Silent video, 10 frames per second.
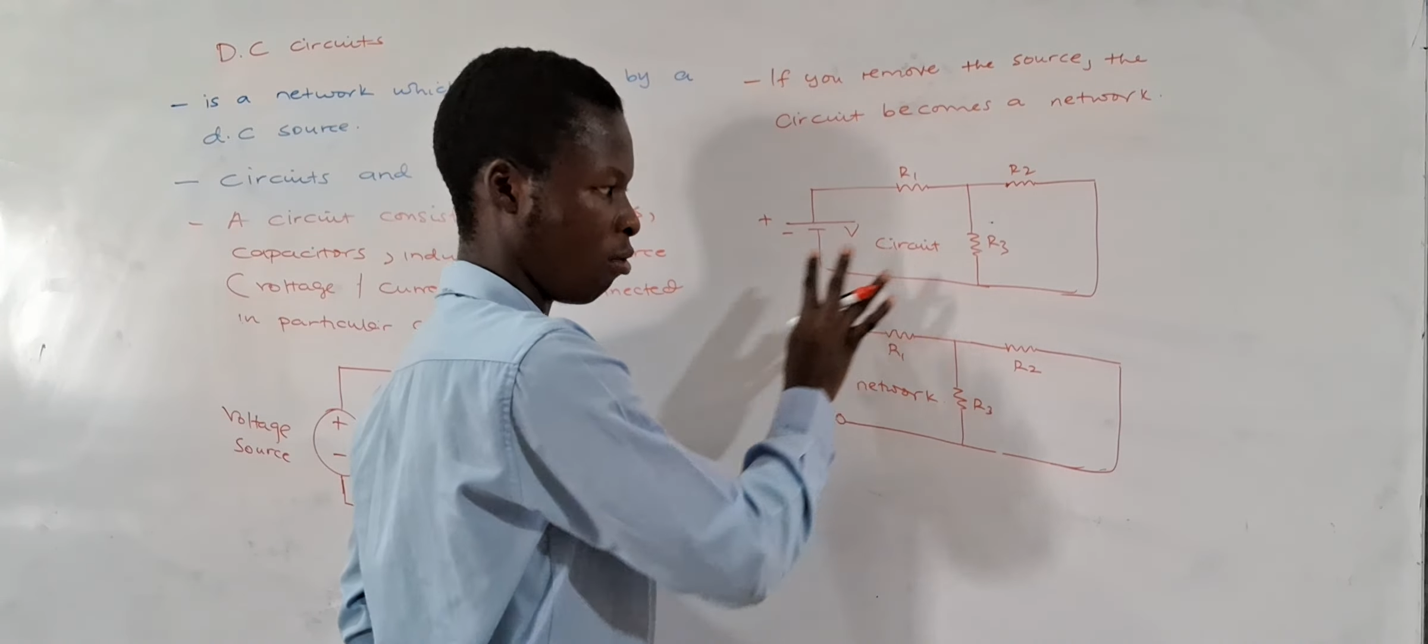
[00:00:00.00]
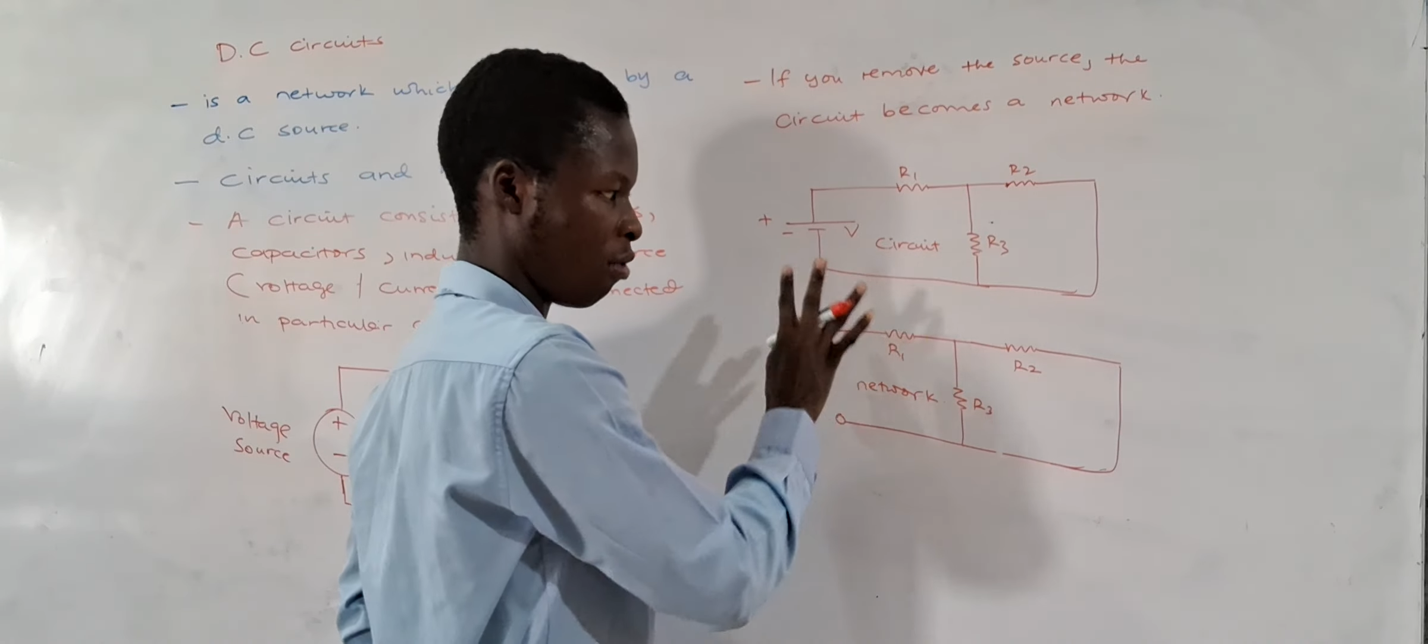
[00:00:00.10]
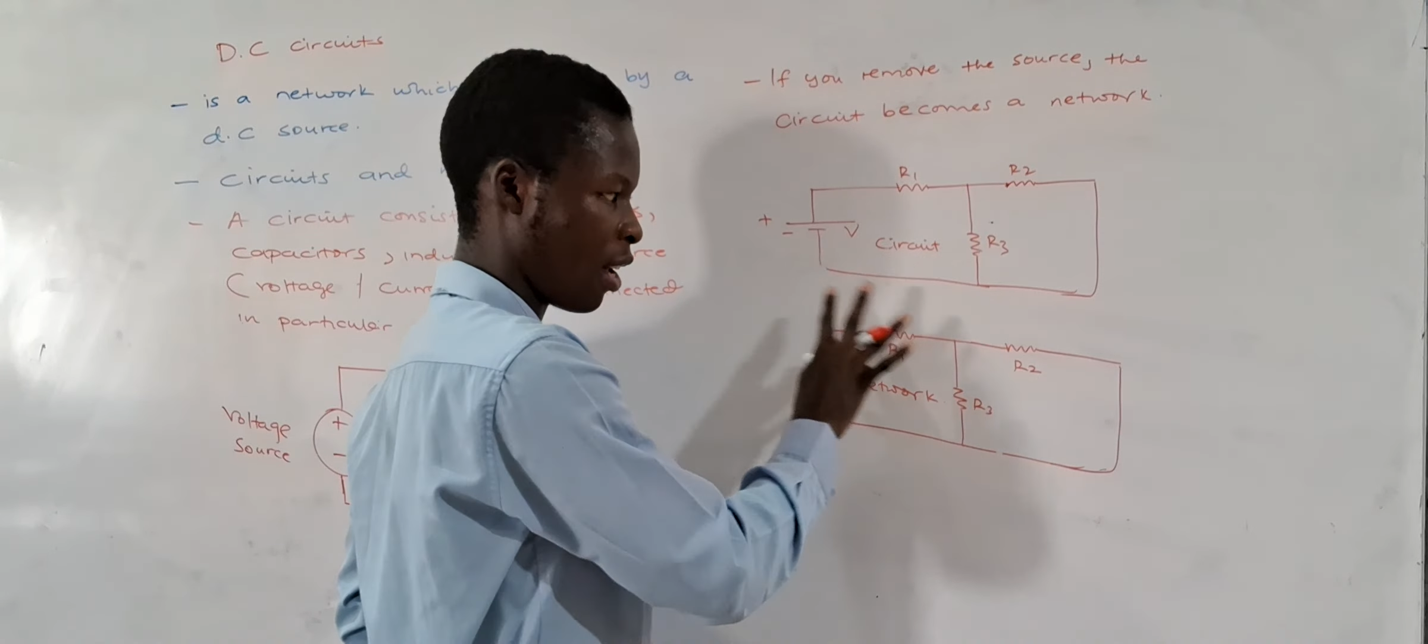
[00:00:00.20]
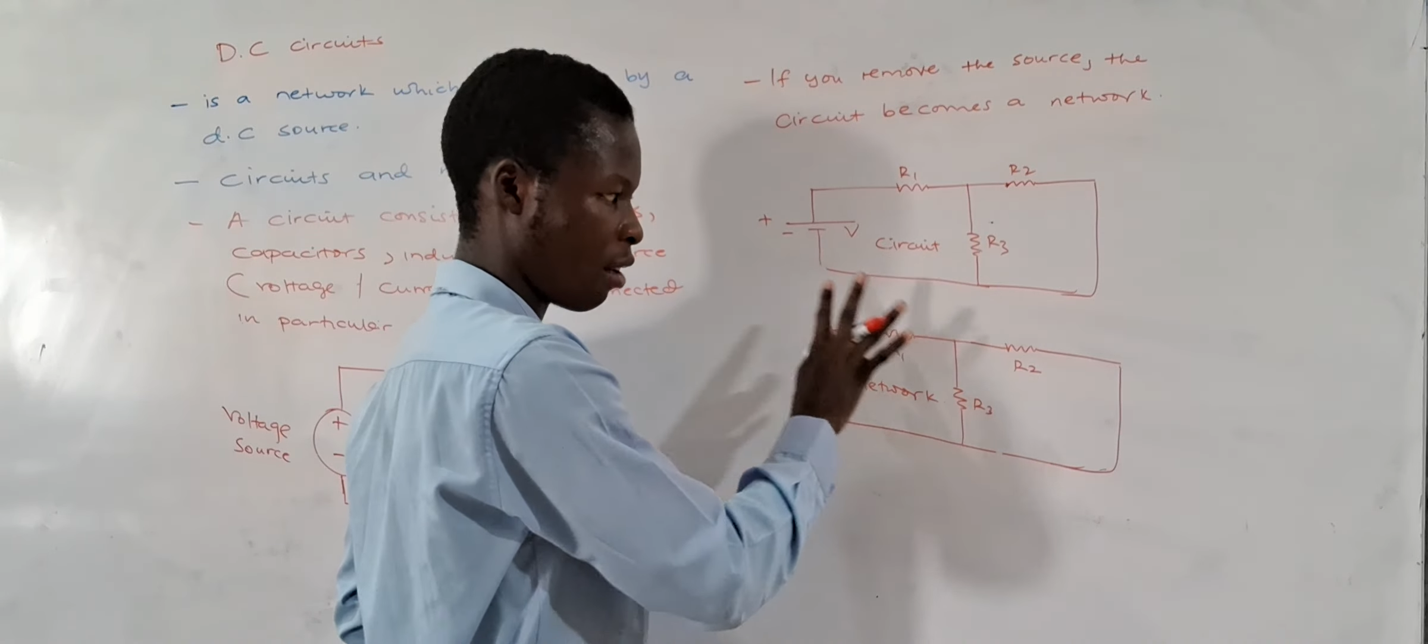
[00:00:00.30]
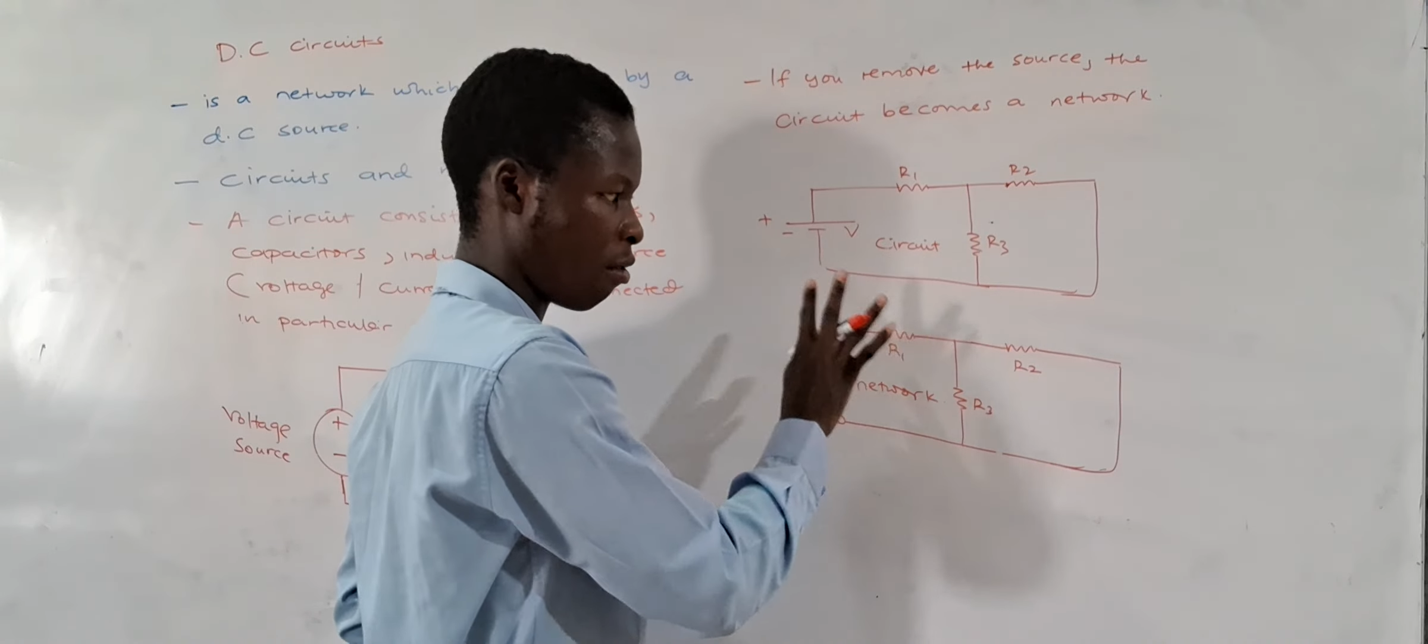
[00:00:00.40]

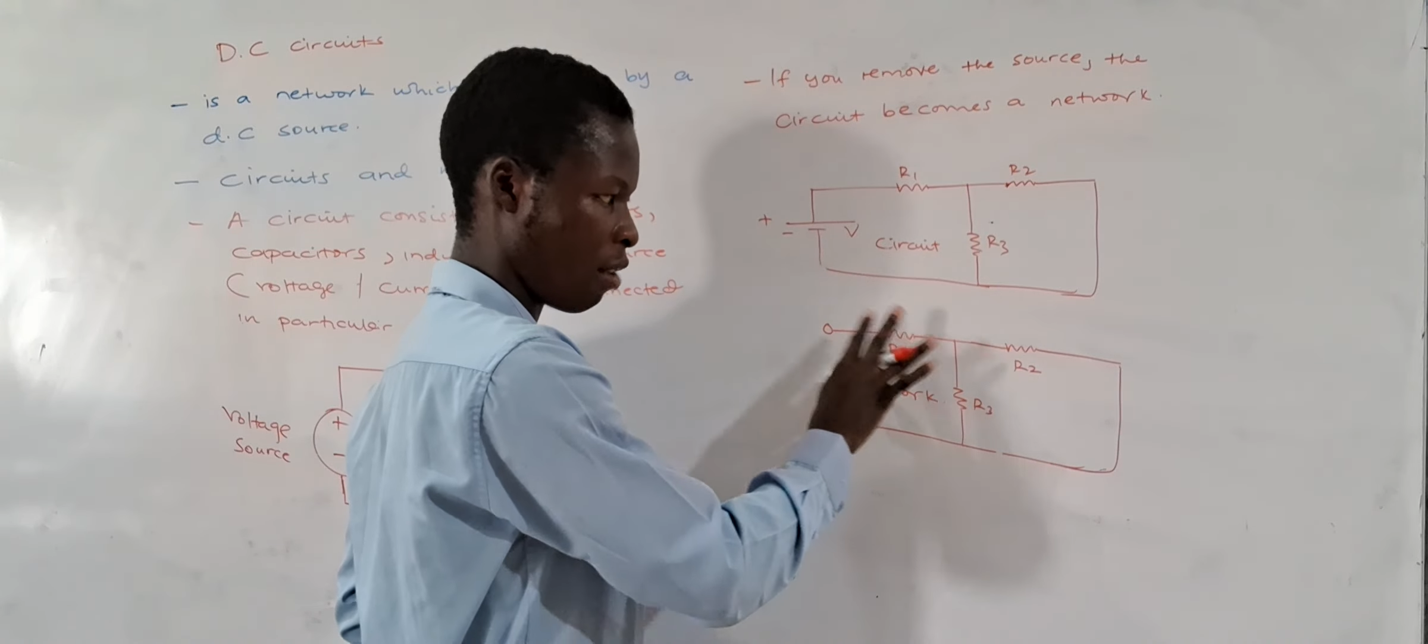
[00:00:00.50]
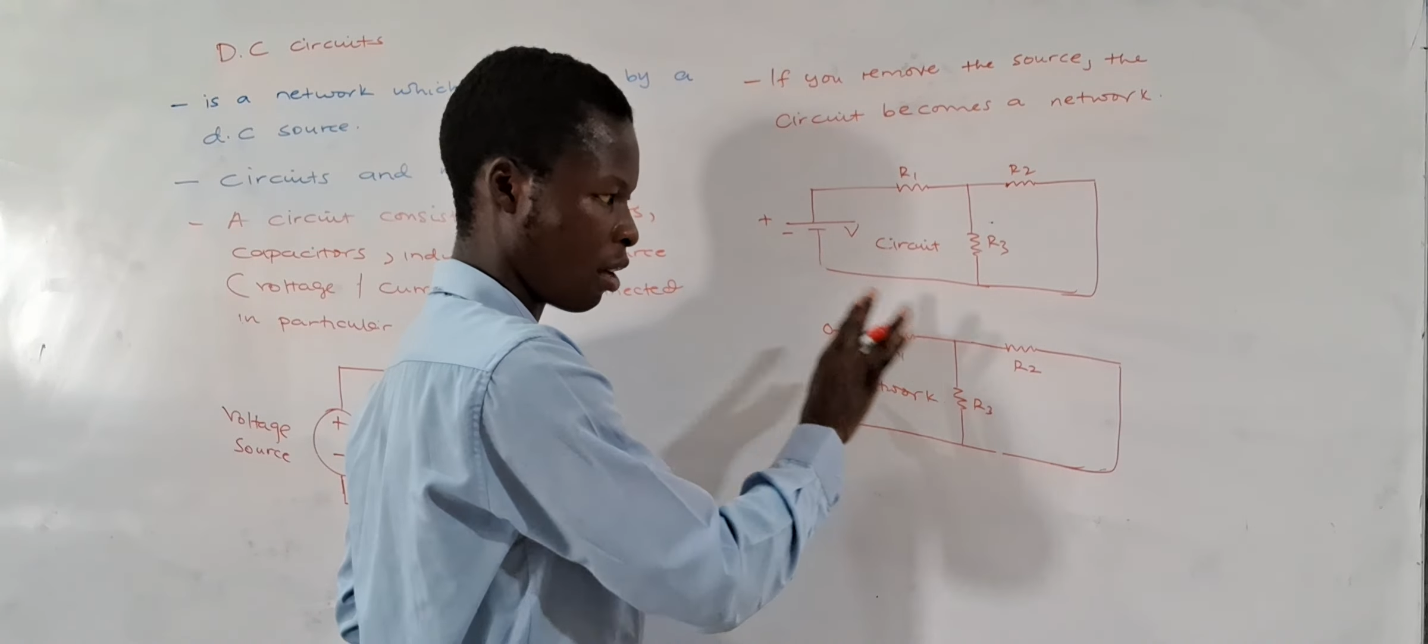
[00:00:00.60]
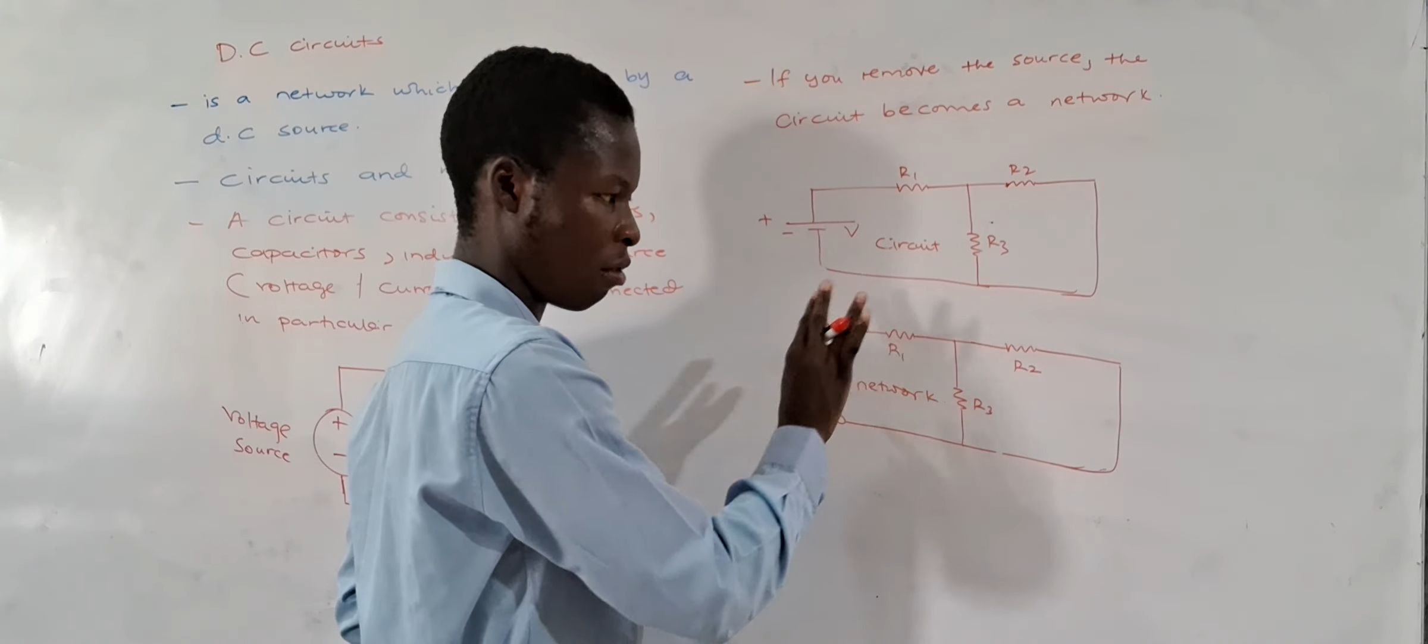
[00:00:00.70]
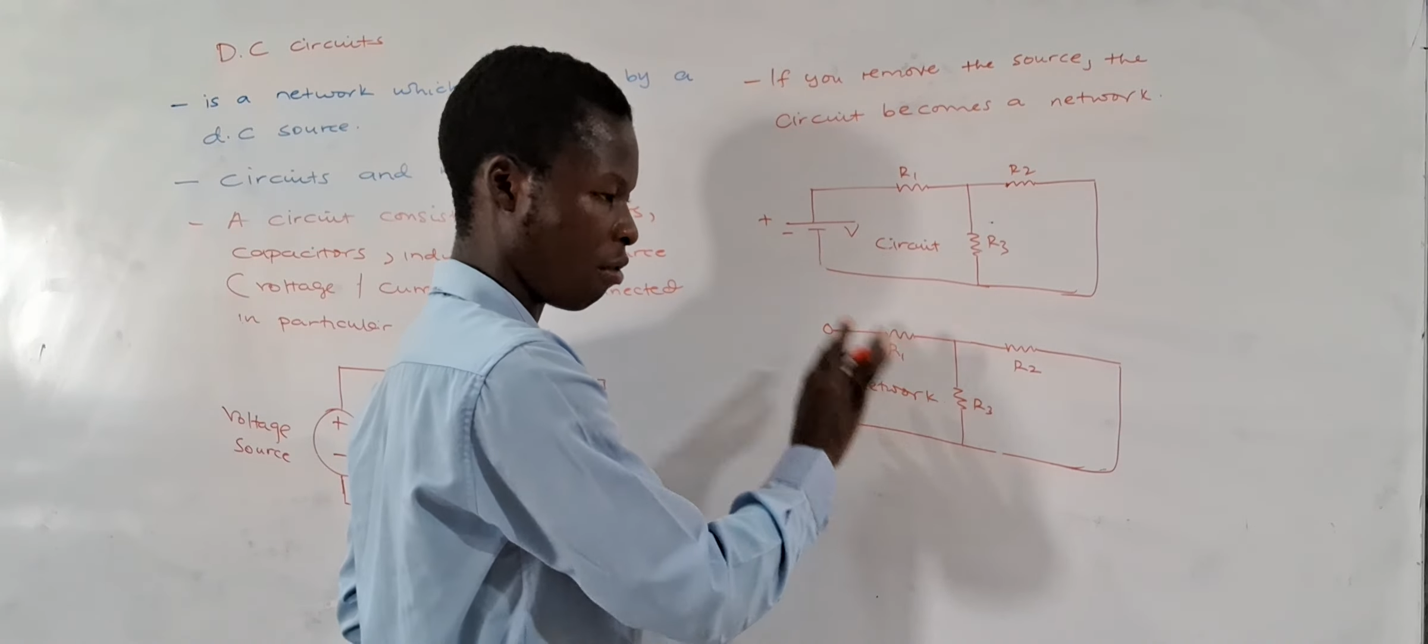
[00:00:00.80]
Very, very,